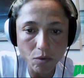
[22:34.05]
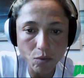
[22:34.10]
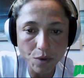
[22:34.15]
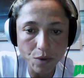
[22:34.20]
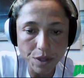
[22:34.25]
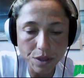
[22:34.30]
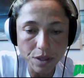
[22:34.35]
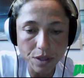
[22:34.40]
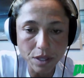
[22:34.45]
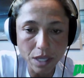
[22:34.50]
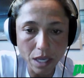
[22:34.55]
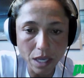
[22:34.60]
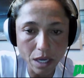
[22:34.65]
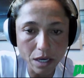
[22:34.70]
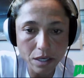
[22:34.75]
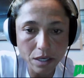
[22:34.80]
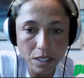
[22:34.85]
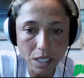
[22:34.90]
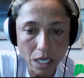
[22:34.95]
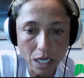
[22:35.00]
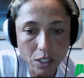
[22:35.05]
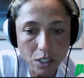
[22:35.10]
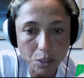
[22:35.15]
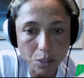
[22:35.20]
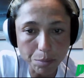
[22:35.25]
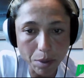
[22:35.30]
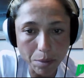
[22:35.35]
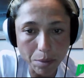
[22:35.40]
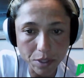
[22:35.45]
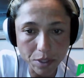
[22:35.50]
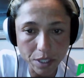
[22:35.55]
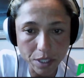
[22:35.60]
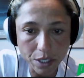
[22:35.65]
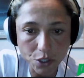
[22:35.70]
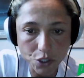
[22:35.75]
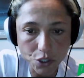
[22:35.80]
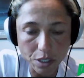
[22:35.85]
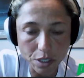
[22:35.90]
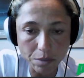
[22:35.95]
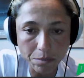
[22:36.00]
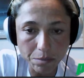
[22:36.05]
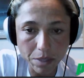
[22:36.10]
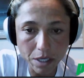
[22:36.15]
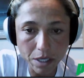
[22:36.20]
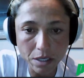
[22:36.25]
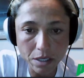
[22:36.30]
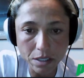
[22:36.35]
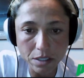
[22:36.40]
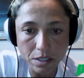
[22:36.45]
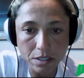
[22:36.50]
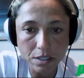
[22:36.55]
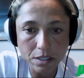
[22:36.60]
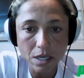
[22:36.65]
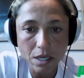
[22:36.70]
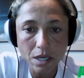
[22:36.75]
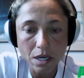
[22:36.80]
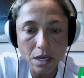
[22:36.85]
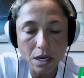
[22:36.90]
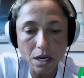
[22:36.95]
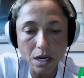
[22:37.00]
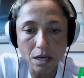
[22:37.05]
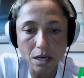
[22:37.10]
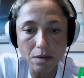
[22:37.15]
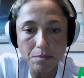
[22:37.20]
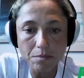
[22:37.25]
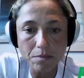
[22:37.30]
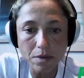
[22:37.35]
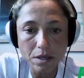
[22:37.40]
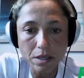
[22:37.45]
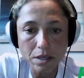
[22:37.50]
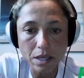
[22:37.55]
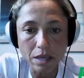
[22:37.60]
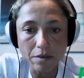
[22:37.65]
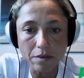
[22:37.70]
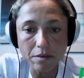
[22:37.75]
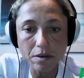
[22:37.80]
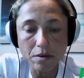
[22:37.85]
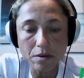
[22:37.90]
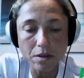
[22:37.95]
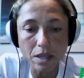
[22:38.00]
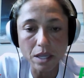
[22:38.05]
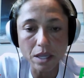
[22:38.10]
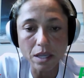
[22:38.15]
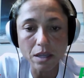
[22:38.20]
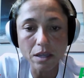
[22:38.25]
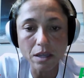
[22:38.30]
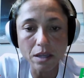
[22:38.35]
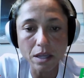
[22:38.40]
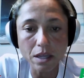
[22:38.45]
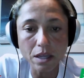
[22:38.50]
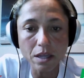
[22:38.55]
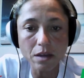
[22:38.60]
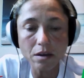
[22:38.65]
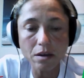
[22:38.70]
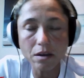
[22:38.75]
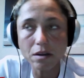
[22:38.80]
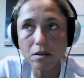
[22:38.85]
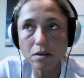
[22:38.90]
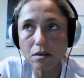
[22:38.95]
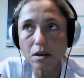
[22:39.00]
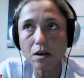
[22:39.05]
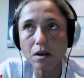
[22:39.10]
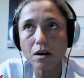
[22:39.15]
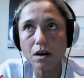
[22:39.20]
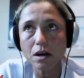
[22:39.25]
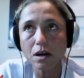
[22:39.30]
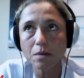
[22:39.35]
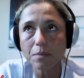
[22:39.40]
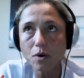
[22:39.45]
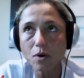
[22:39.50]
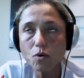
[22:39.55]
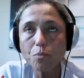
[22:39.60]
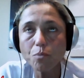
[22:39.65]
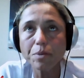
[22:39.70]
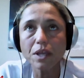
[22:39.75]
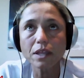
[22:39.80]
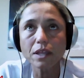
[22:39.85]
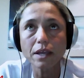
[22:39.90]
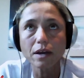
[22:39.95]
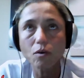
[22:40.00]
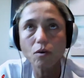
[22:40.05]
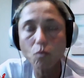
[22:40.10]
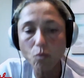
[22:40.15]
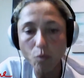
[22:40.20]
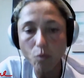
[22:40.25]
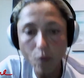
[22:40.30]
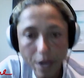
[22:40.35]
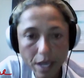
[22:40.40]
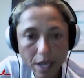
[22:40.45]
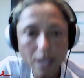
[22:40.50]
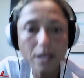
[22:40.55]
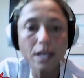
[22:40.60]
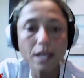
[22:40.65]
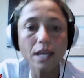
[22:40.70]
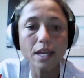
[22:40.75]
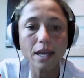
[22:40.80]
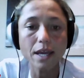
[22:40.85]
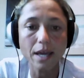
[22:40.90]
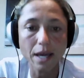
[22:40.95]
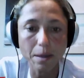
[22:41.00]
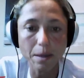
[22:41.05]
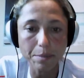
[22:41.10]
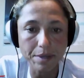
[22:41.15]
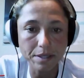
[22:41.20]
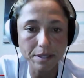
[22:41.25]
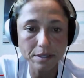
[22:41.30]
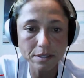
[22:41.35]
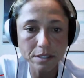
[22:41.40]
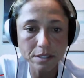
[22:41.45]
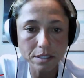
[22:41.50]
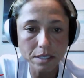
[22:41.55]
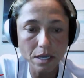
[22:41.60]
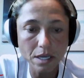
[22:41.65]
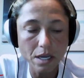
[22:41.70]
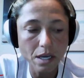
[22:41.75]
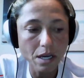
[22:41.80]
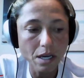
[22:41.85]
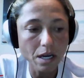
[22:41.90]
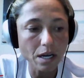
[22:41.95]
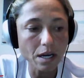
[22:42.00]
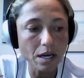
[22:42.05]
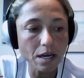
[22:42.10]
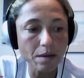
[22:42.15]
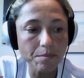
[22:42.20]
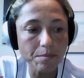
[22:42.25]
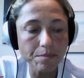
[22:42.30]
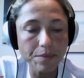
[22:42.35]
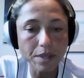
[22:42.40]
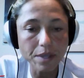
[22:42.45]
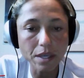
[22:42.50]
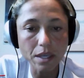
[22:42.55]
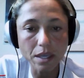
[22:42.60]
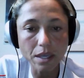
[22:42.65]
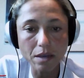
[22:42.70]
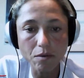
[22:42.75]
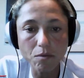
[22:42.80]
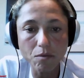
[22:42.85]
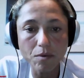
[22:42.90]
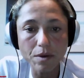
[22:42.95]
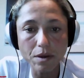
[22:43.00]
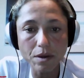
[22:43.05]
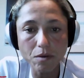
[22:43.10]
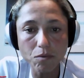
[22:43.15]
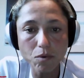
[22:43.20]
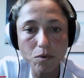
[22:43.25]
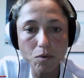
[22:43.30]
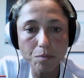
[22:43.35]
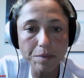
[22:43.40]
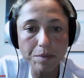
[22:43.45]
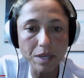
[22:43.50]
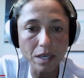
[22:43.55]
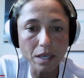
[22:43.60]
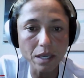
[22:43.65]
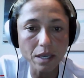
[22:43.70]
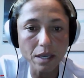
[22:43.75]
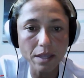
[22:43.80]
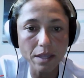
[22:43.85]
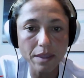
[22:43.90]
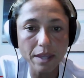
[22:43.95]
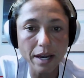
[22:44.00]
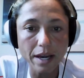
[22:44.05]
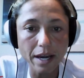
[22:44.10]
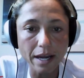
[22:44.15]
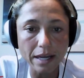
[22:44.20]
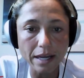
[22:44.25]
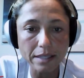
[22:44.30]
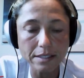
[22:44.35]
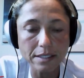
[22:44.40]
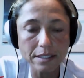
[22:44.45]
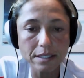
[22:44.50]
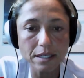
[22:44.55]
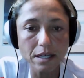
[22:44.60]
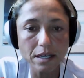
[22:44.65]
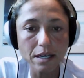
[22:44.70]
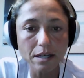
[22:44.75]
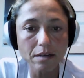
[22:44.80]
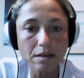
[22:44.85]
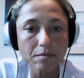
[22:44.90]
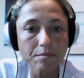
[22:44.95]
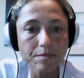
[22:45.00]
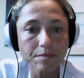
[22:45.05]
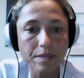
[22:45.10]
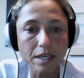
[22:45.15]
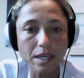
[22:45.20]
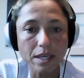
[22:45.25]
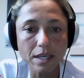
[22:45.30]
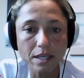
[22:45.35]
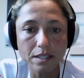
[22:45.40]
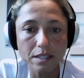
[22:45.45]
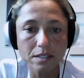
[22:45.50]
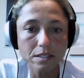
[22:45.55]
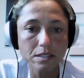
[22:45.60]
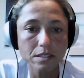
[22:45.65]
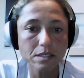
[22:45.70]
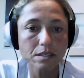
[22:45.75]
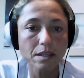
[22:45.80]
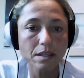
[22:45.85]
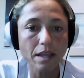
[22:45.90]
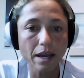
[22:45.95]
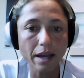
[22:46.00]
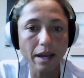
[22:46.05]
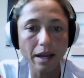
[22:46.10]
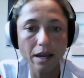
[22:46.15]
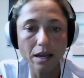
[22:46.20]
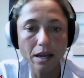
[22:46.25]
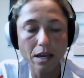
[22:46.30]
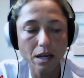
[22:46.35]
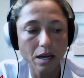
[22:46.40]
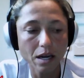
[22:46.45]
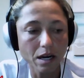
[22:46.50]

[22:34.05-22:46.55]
with the younger population because if I'm hoping that when it happens, it will be that the kids that